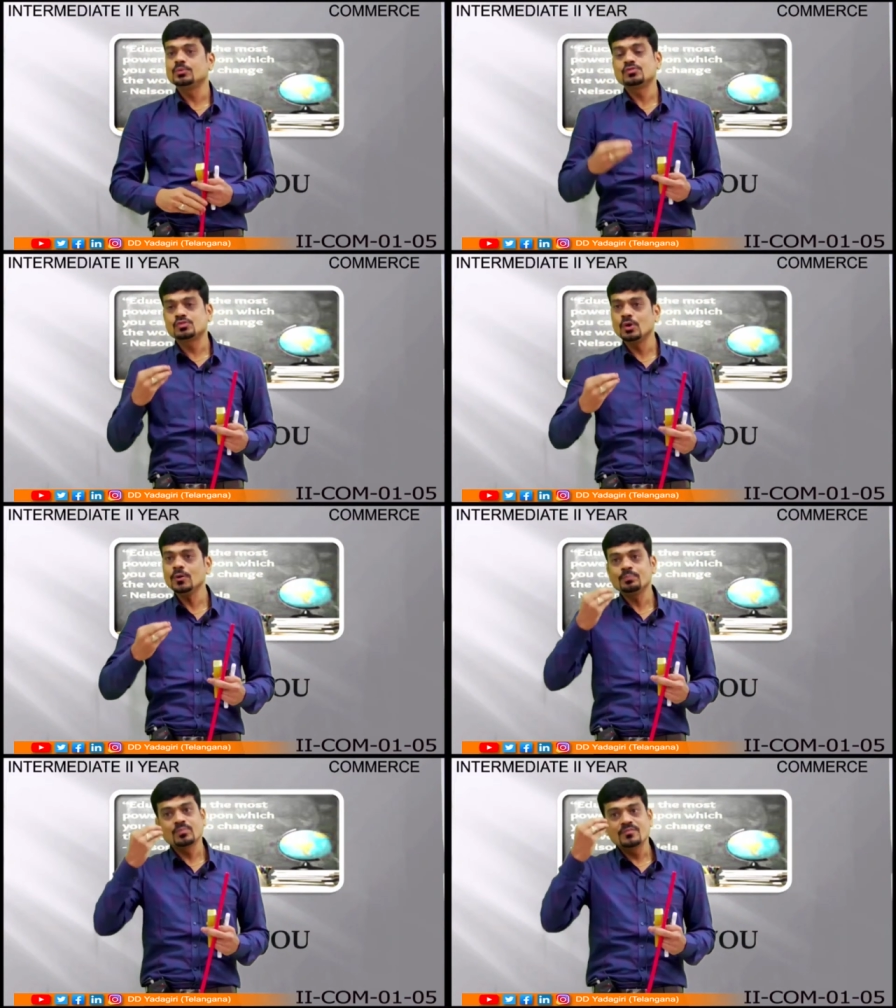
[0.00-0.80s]

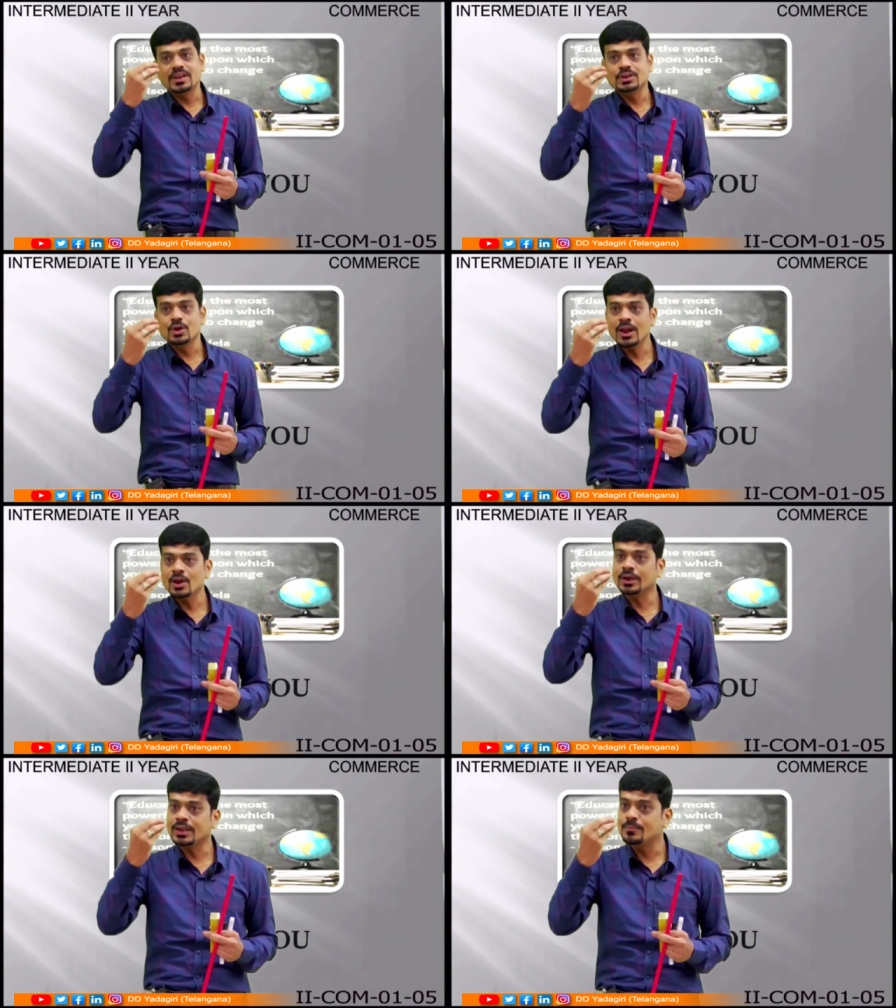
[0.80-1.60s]
So when you are
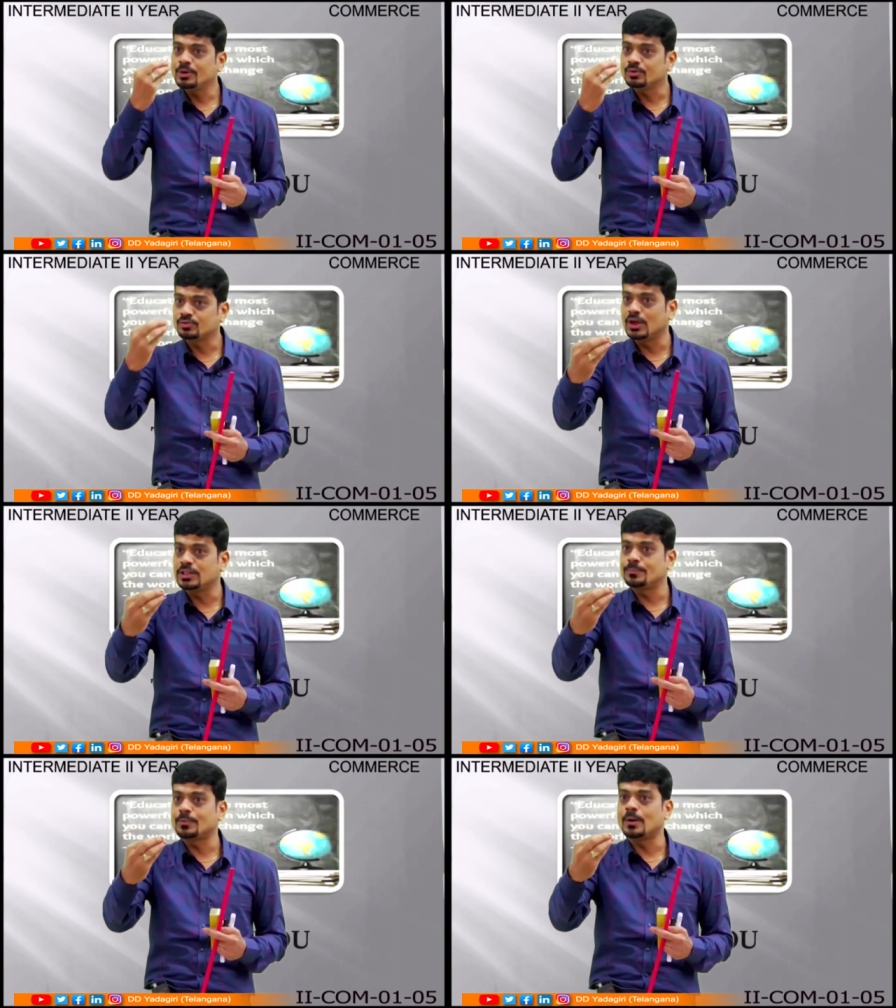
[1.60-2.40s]
not able to solve the
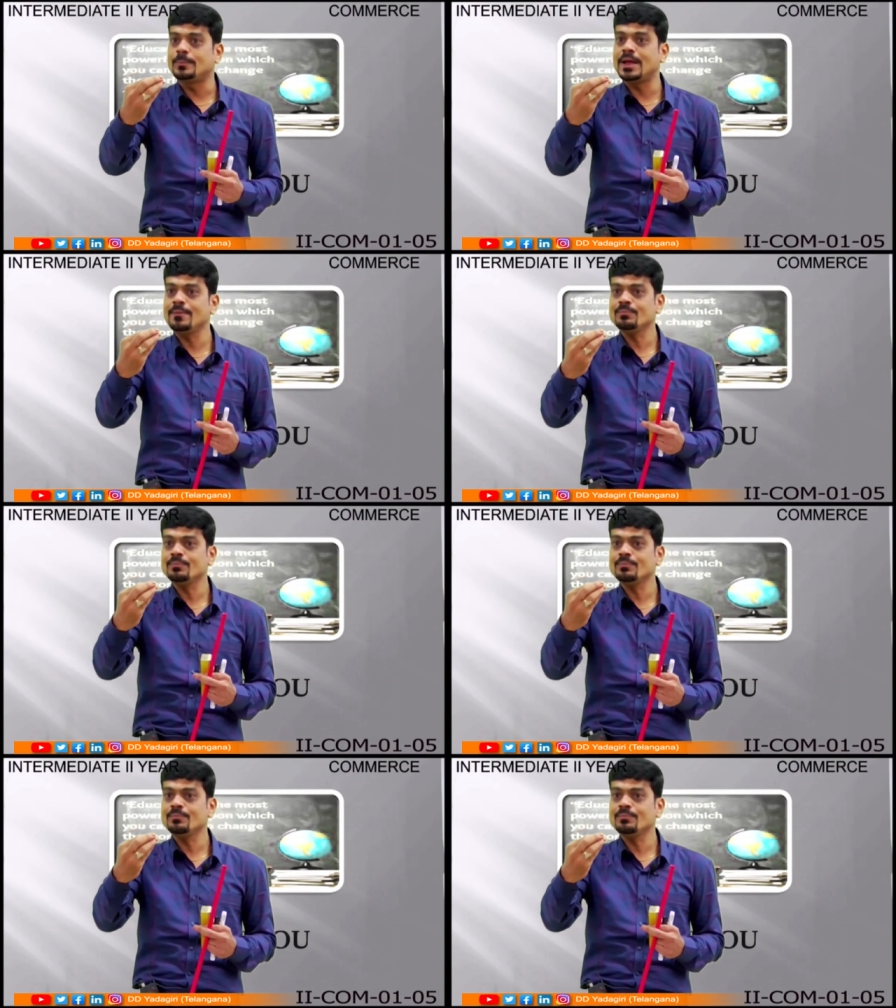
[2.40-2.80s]
problem,